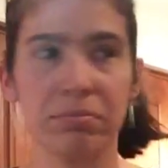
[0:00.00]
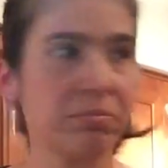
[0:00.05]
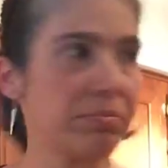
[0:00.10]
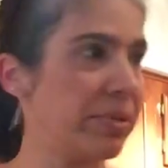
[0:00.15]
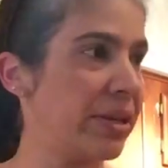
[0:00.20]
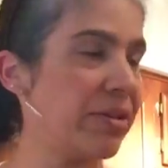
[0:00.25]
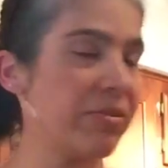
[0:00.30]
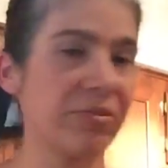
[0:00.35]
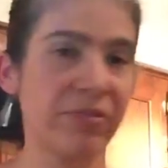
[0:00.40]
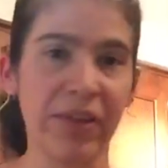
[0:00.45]

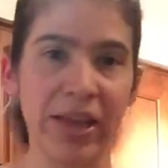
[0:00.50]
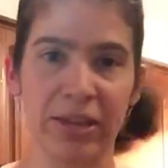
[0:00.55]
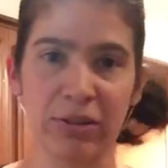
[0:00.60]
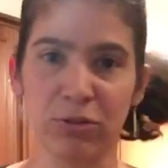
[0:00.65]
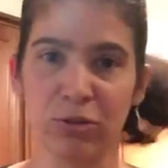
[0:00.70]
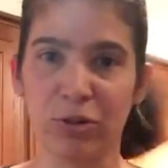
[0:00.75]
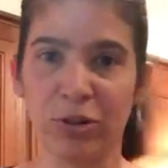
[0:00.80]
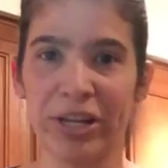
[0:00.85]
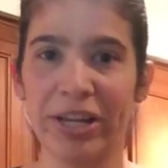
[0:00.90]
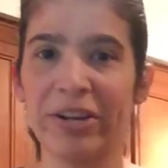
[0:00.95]
being
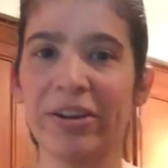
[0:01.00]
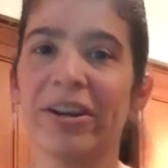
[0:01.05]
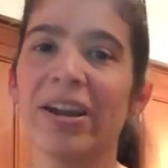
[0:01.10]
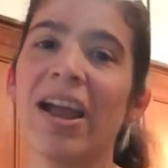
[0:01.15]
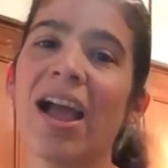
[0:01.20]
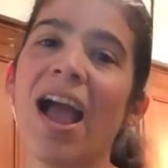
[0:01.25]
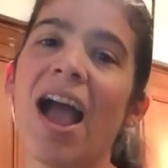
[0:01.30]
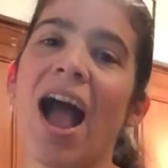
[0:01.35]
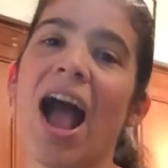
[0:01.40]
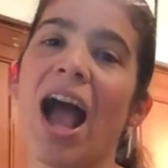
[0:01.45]
faster here,
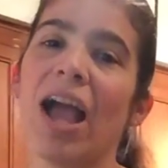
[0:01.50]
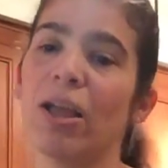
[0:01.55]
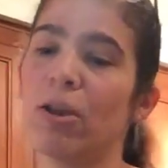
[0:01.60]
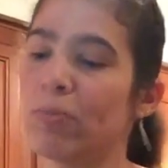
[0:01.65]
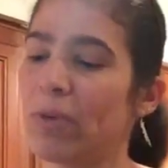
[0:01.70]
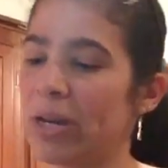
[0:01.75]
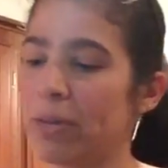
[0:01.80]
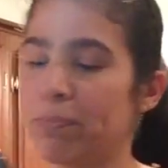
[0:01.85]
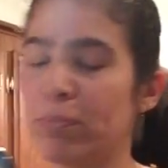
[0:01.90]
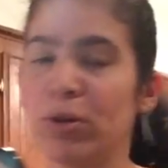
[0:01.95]
I
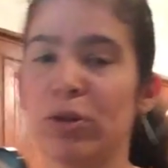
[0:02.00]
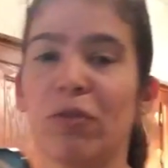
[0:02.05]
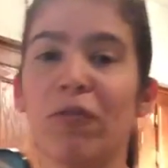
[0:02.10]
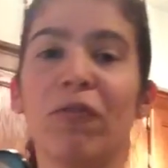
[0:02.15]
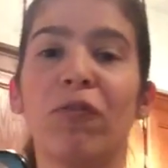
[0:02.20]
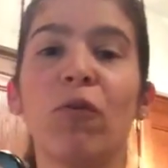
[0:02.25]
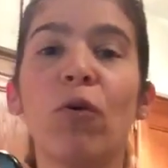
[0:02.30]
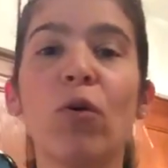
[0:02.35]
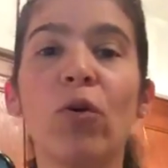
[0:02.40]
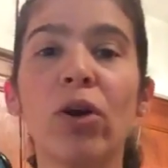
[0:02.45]
already put
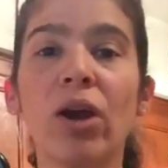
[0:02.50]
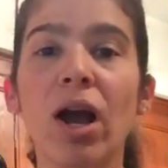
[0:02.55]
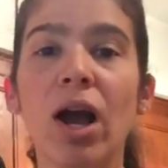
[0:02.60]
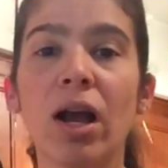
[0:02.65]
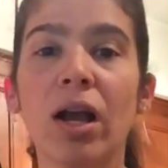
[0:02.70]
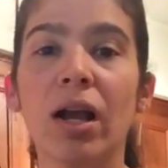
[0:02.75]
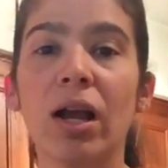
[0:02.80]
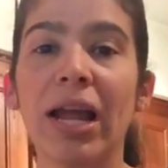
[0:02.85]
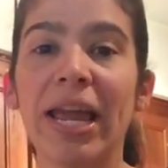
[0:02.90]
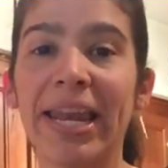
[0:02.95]

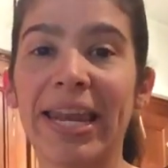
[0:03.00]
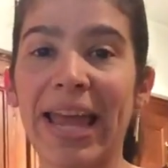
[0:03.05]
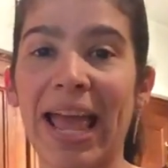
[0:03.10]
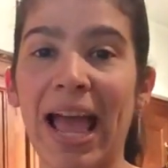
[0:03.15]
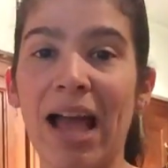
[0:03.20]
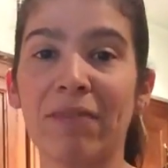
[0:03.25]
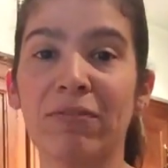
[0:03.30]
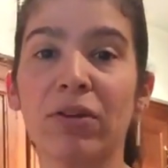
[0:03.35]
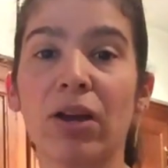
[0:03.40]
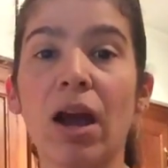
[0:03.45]

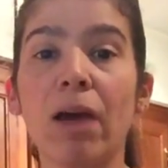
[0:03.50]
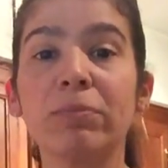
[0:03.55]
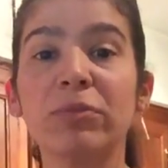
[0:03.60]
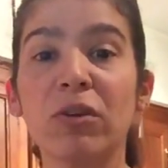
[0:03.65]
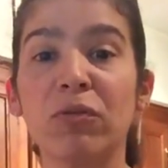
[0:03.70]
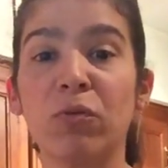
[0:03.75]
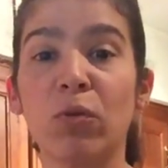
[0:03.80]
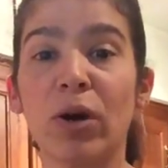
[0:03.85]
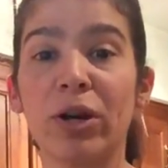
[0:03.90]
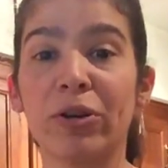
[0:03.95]
4.5 cups
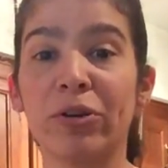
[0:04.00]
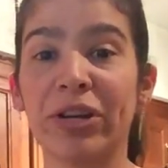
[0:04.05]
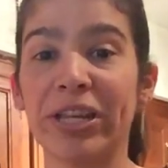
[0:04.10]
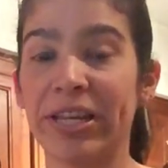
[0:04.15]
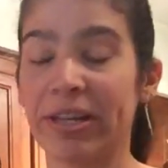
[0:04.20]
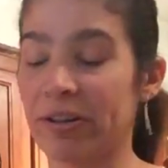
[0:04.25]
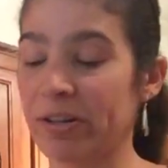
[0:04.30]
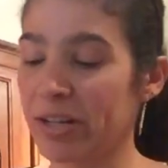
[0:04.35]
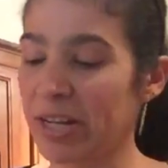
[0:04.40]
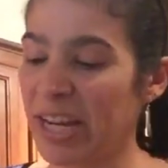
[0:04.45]
of water
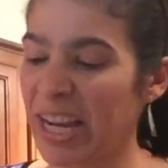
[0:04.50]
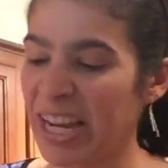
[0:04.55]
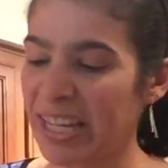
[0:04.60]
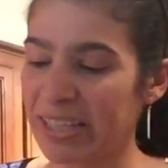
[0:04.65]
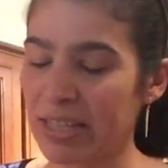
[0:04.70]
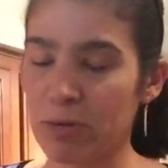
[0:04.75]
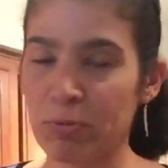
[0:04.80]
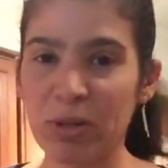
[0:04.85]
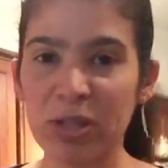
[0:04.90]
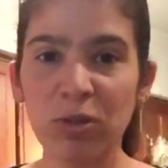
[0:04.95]
here.
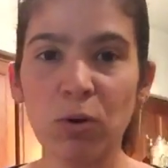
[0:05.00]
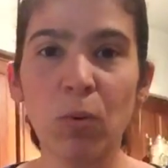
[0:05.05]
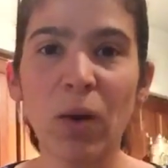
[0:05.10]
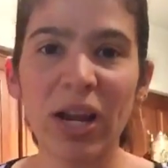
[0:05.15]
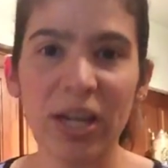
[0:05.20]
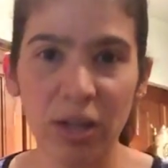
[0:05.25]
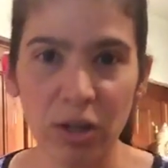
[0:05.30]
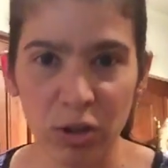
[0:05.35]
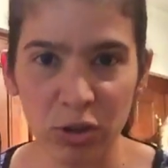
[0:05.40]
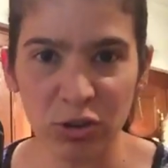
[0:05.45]
The reason why
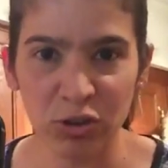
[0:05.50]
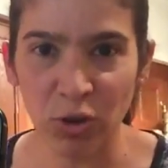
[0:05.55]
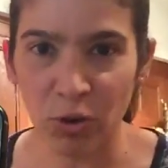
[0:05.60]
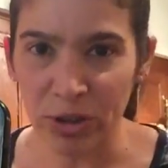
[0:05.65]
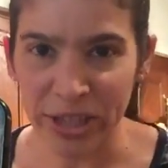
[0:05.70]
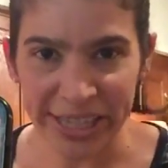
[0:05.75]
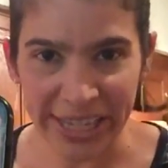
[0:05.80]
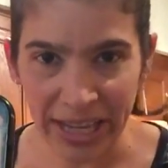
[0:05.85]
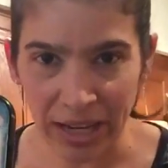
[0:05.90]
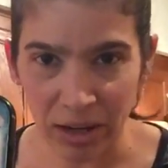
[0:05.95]
it looks all
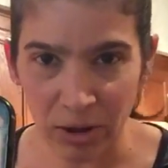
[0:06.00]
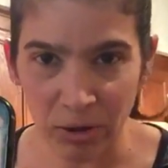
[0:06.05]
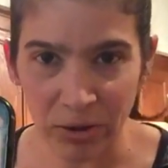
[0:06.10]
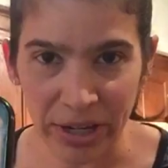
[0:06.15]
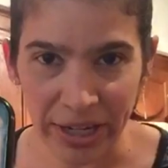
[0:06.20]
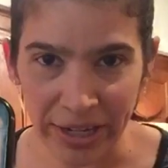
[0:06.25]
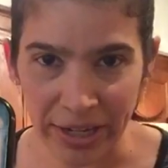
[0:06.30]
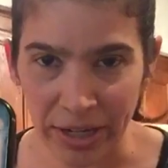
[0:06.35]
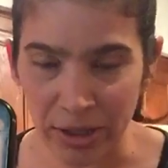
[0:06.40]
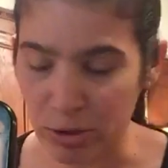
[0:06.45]
yellow
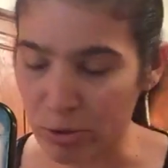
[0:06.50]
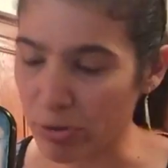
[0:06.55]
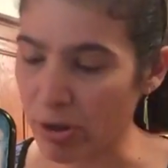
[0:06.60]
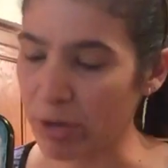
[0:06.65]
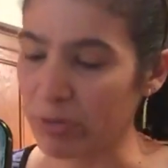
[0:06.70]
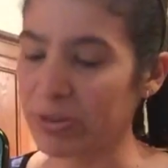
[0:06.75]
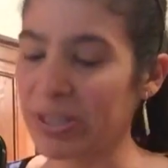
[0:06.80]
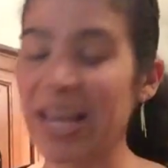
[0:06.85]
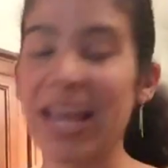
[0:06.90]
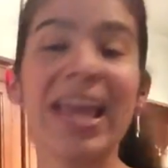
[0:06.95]
and kind of
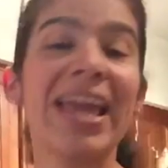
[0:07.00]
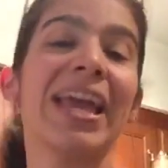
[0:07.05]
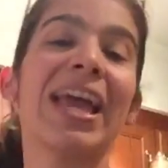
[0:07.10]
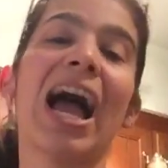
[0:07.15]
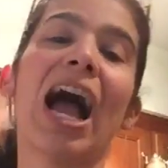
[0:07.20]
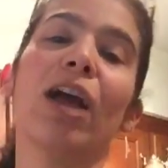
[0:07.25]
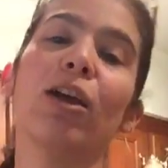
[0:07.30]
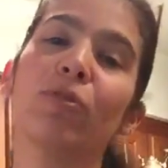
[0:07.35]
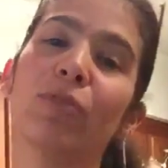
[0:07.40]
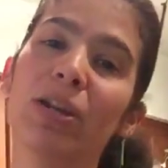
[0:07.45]
gross,
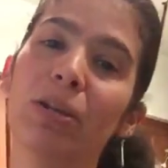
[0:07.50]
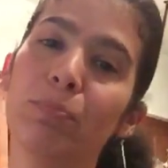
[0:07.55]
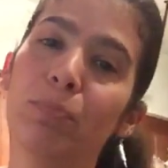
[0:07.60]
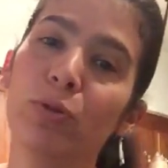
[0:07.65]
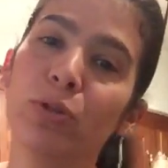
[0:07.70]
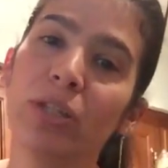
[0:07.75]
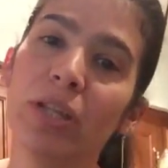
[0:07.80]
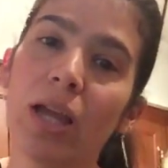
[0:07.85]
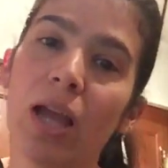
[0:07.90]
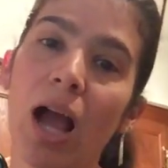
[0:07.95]
I already
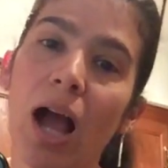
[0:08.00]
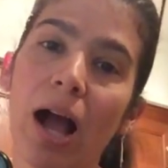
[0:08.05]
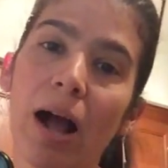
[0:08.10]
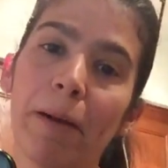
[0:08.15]
put the